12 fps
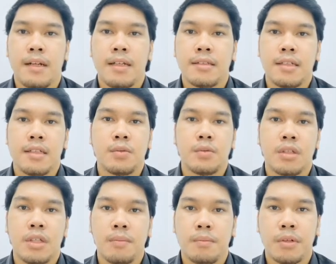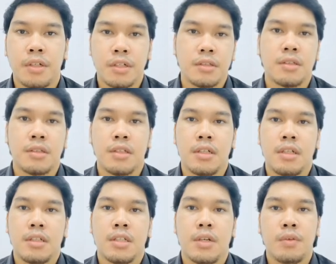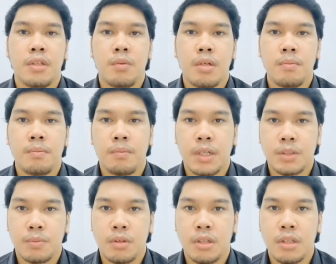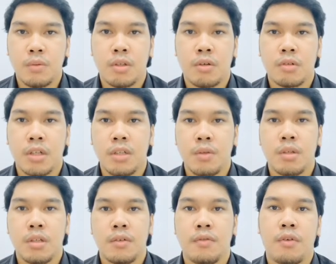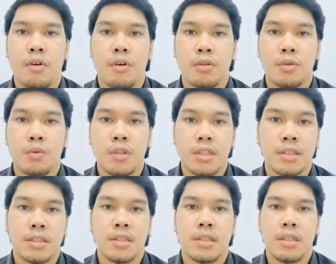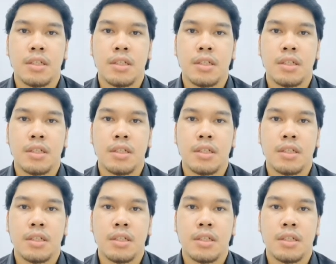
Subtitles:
Next is working period. 71 respondents were already work for 2 years.